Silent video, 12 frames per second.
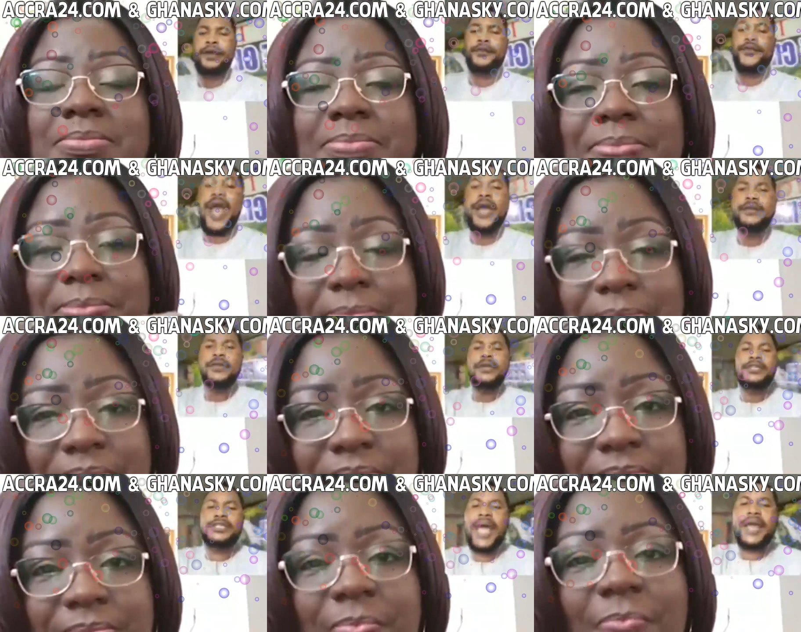Speaker 1: that
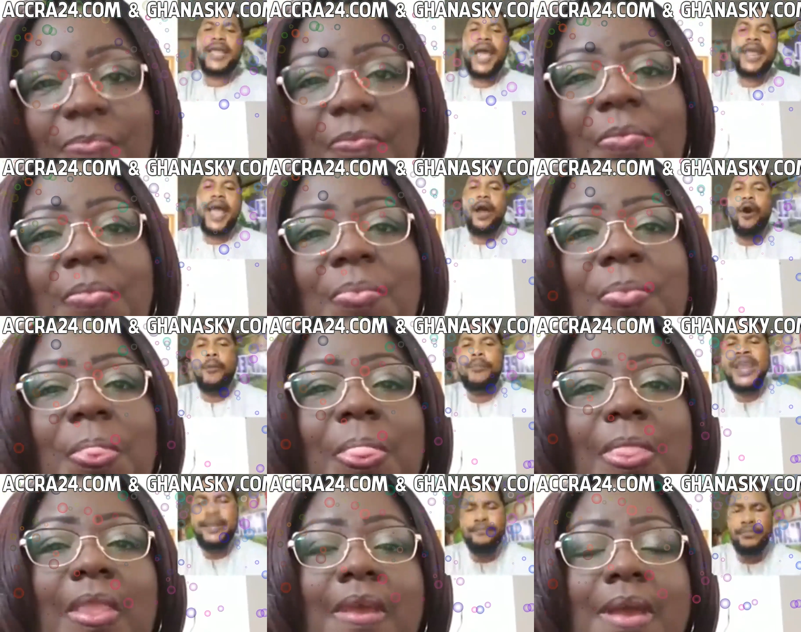Sankaya or
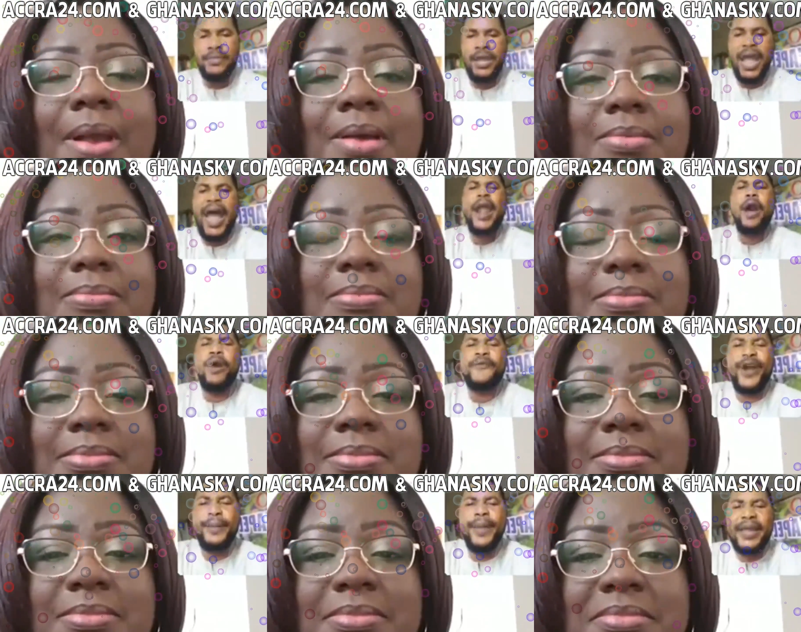beam, and I walk
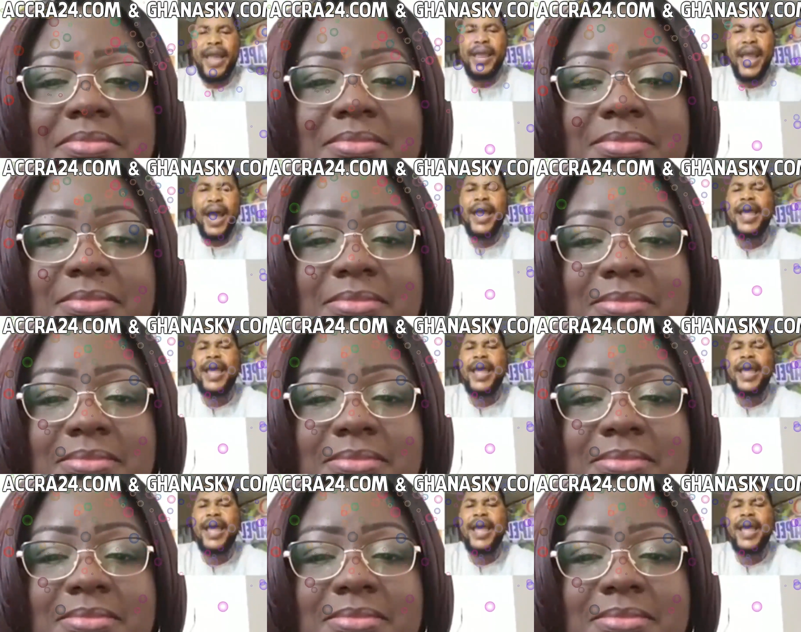for the Becaya,